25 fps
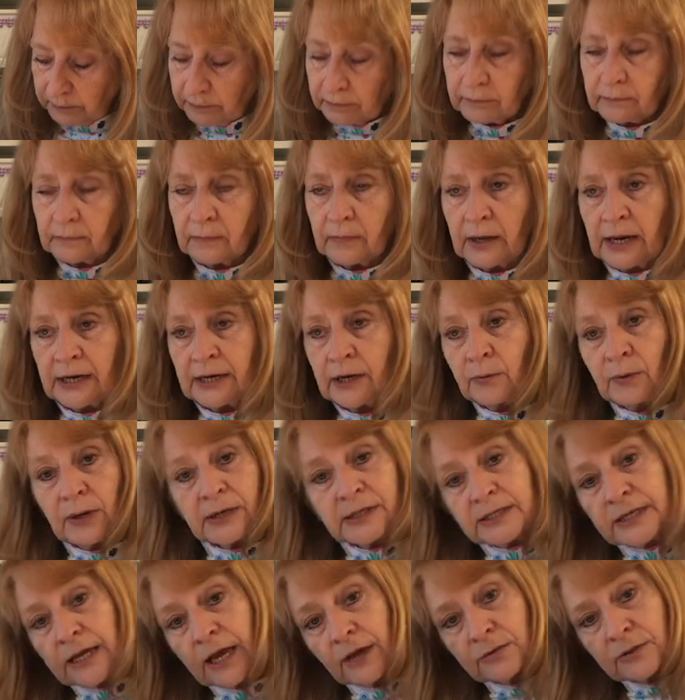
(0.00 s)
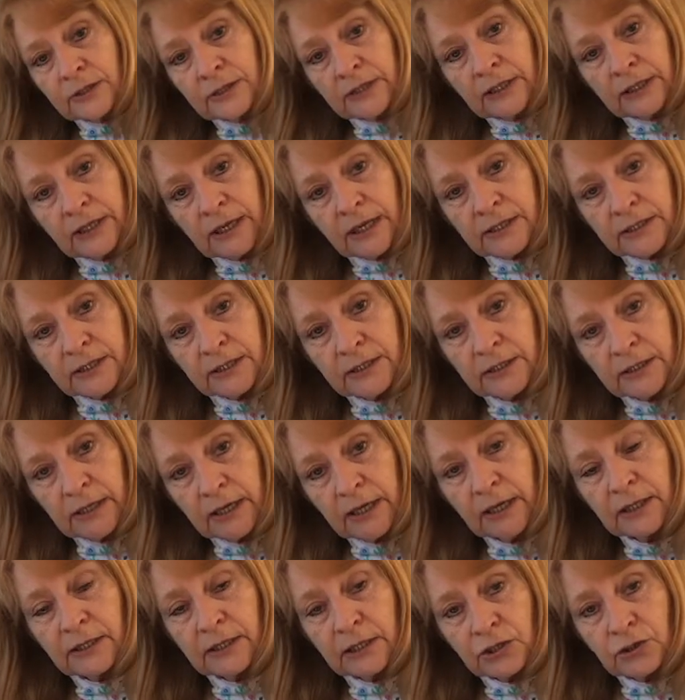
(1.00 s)
and I went out in it yesterday,
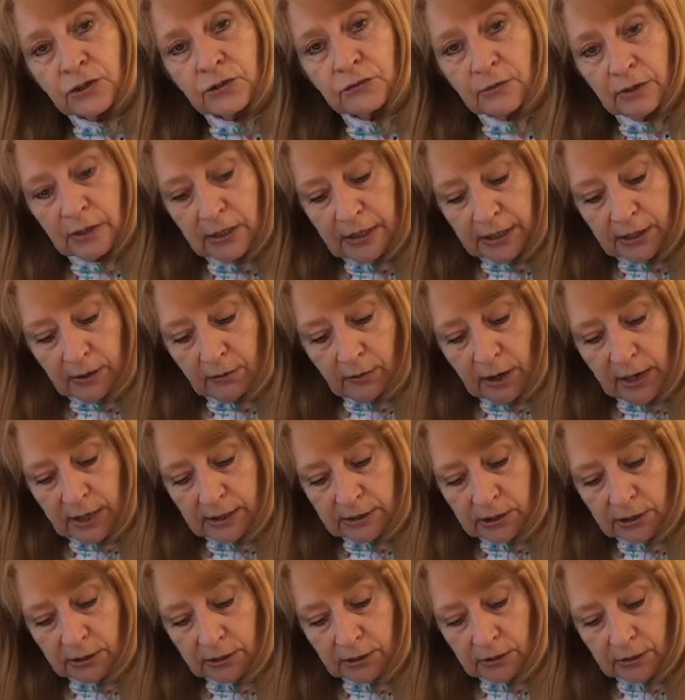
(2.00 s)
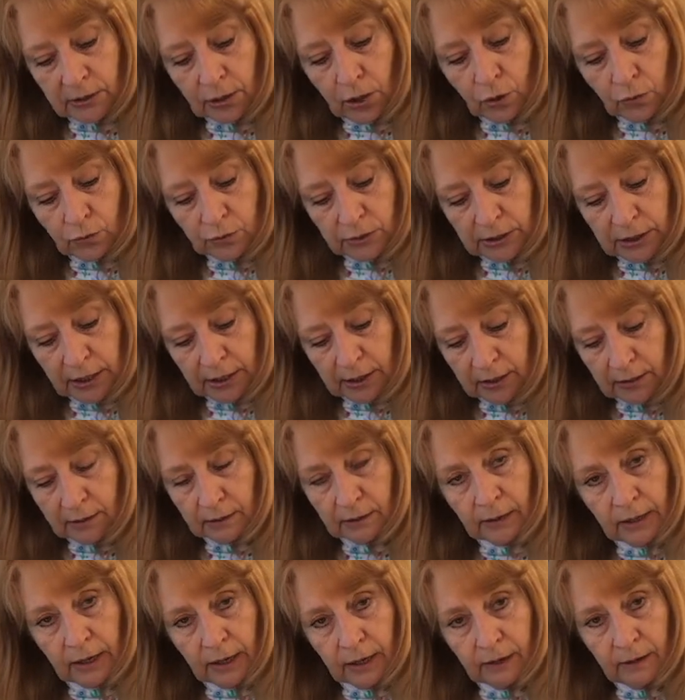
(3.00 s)
it is really quite cosy.
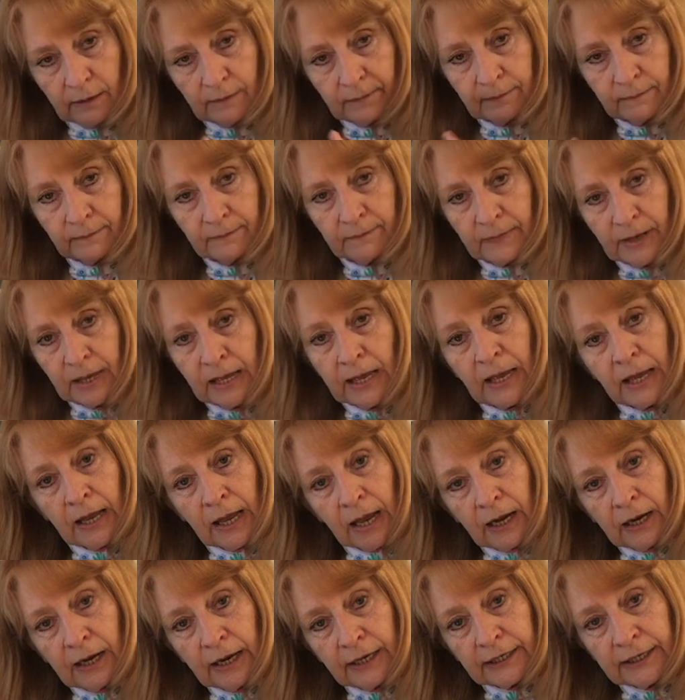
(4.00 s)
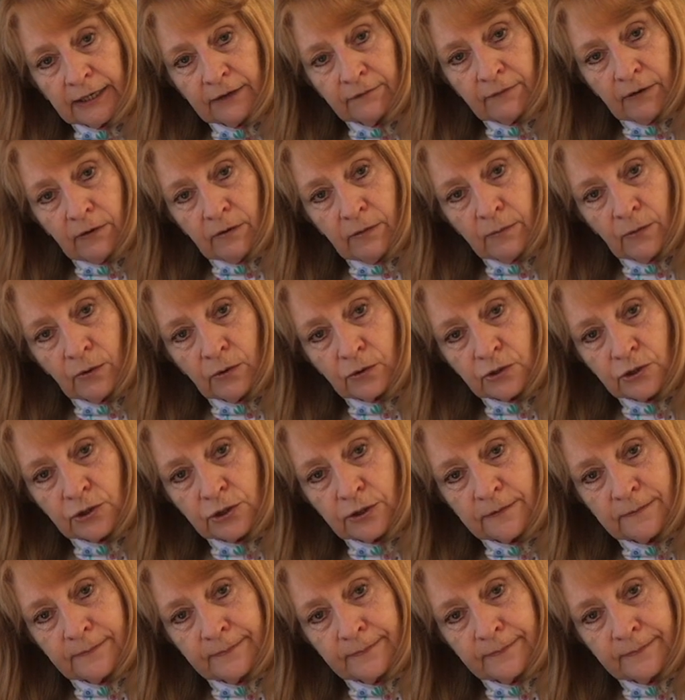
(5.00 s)
I like it very much.